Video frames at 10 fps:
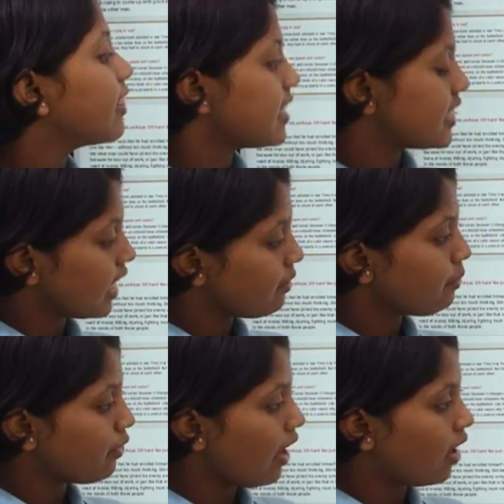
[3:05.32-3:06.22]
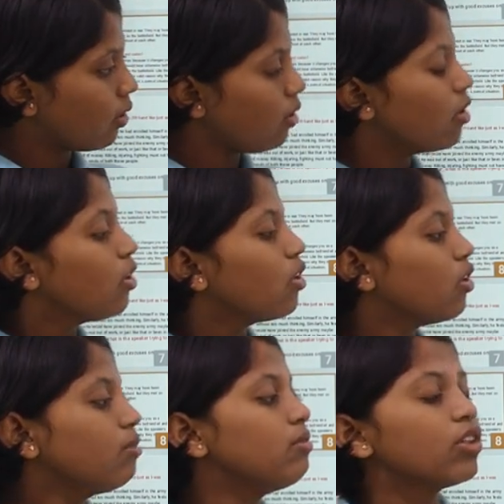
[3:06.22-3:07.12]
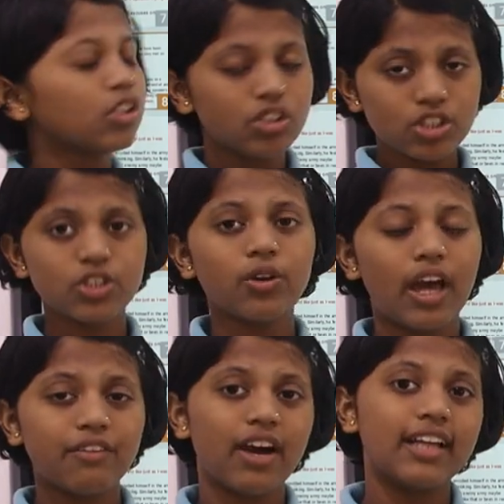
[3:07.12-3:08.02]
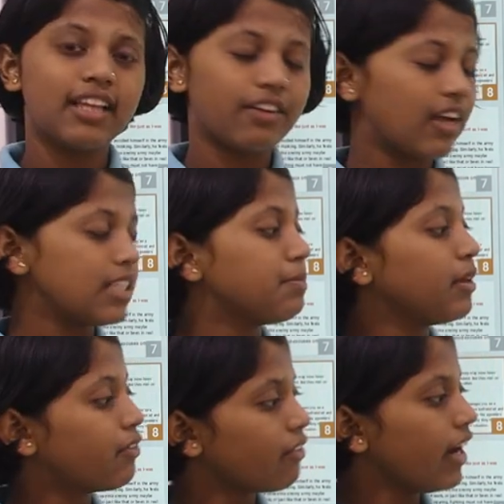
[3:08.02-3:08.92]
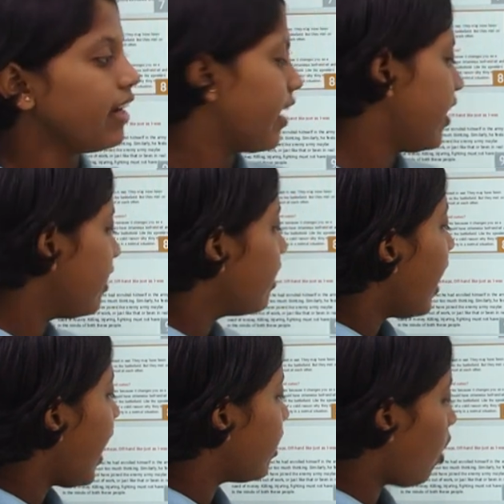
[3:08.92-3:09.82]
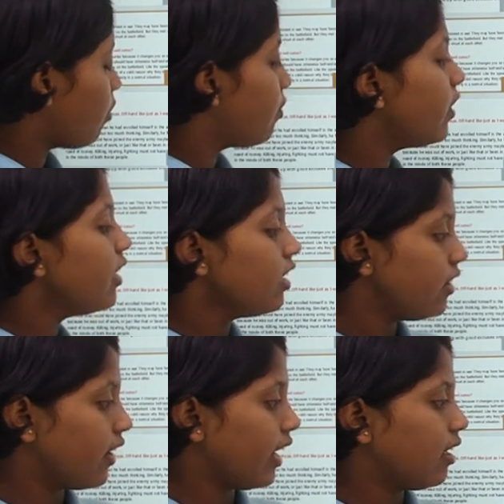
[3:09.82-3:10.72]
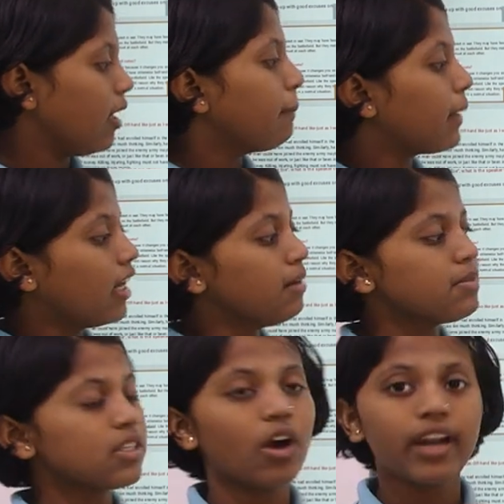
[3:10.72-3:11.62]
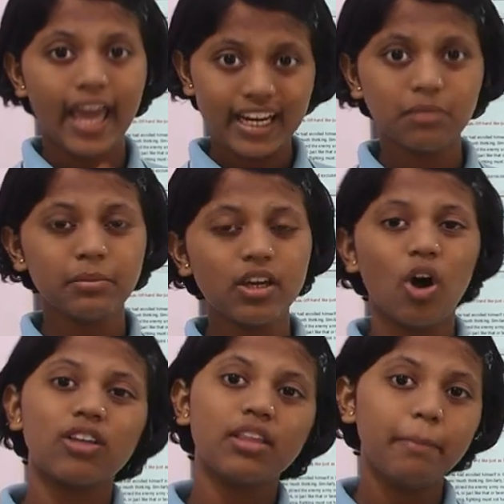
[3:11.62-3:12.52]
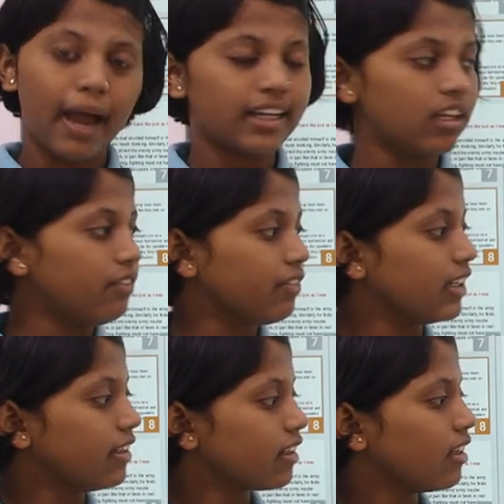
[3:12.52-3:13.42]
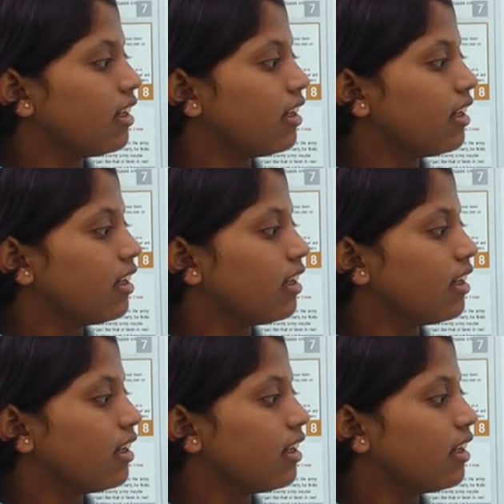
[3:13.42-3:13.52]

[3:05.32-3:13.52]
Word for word: The same fellow whom you should have otherwise befriended and offered a drink becomes your enemy on the battlefield.